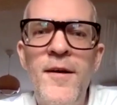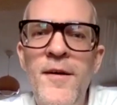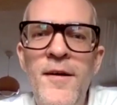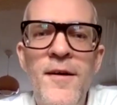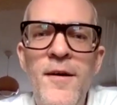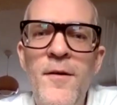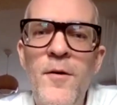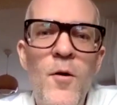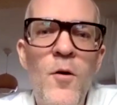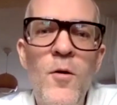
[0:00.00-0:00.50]

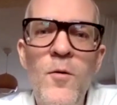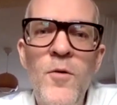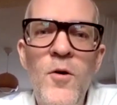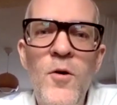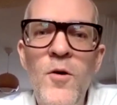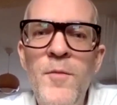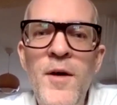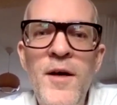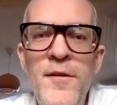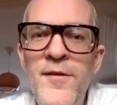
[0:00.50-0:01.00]

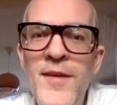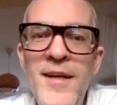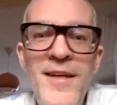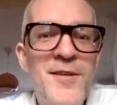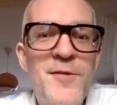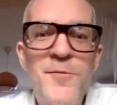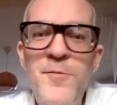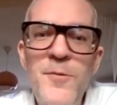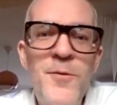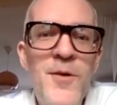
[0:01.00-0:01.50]
all my
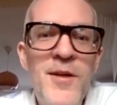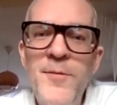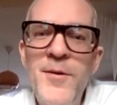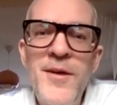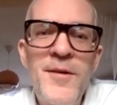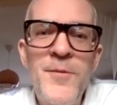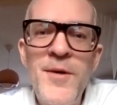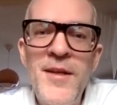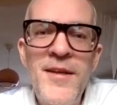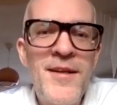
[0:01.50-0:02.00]
things with
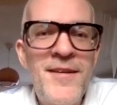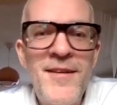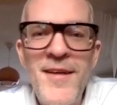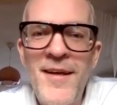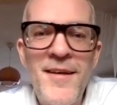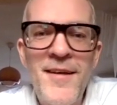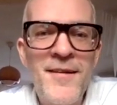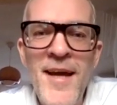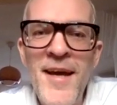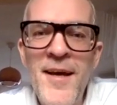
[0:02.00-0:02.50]
the
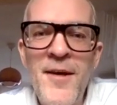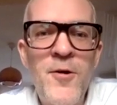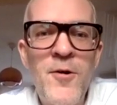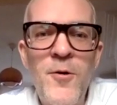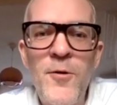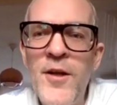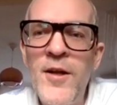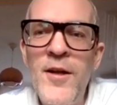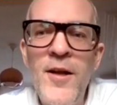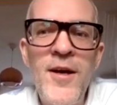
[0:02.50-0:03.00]

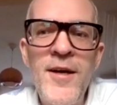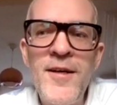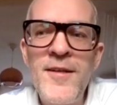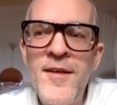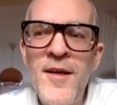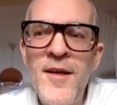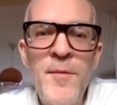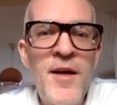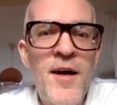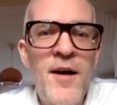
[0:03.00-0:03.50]
decor, the
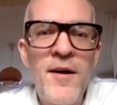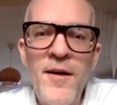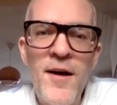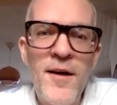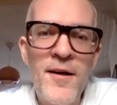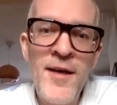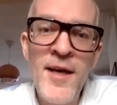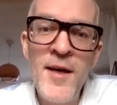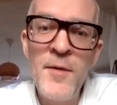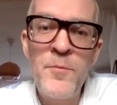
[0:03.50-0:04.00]
lighting. I mean, I
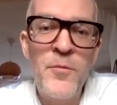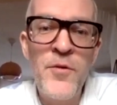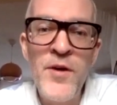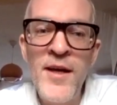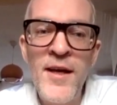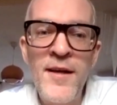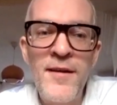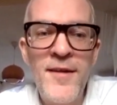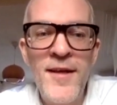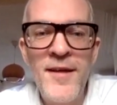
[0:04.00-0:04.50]
keep
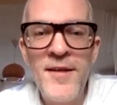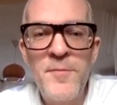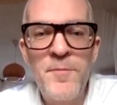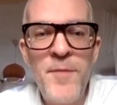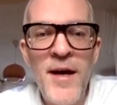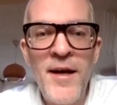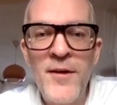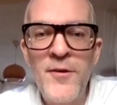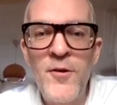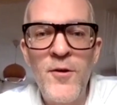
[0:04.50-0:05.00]
bringing things
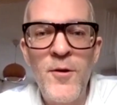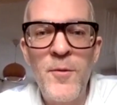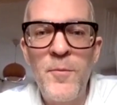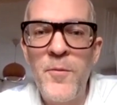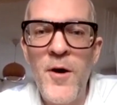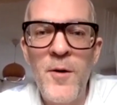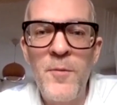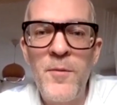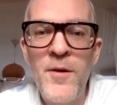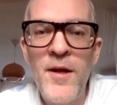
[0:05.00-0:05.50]
back to the
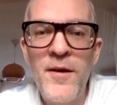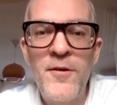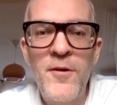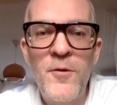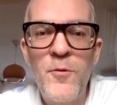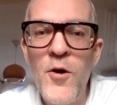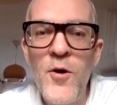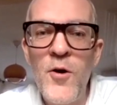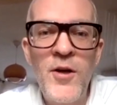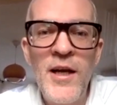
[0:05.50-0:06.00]
pub, like
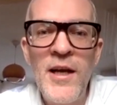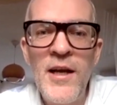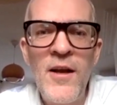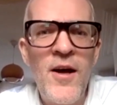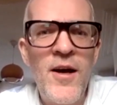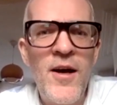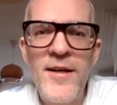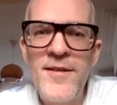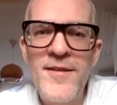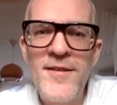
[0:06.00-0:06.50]
quirky
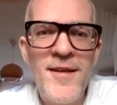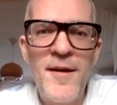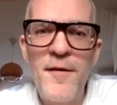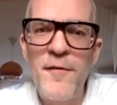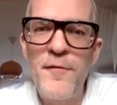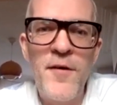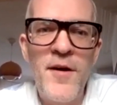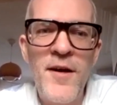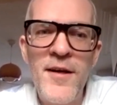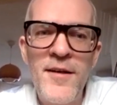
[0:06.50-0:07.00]
lights that I
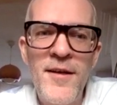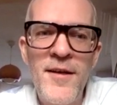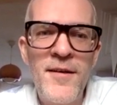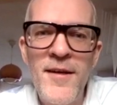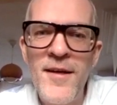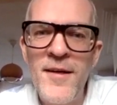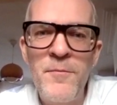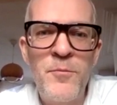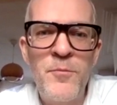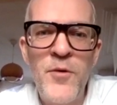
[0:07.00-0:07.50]
find
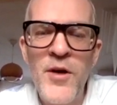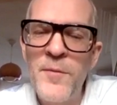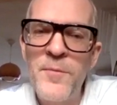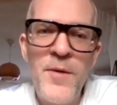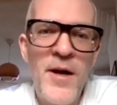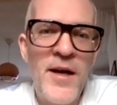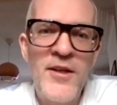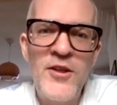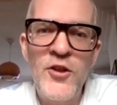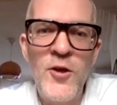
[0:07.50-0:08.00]
in
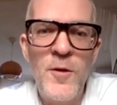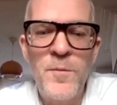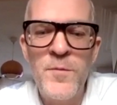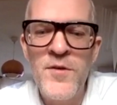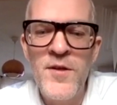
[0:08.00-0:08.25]
brick-brack shops.